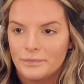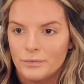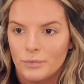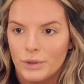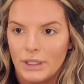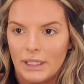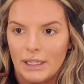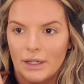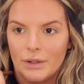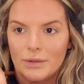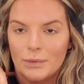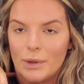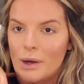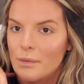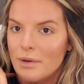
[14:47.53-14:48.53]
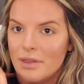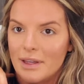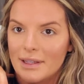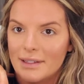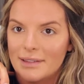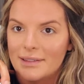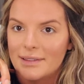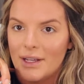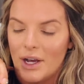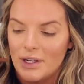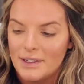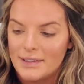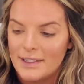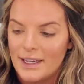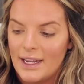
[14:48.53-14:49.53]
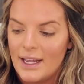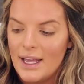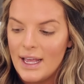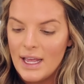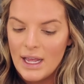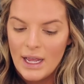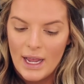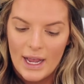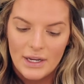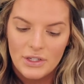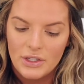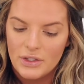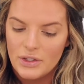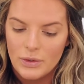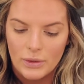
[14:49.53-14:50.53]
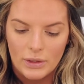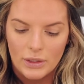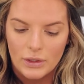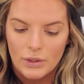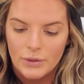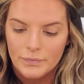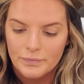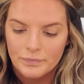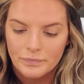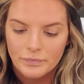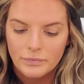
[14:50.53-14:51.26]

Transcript: really goes well with this, honestly. And just do a little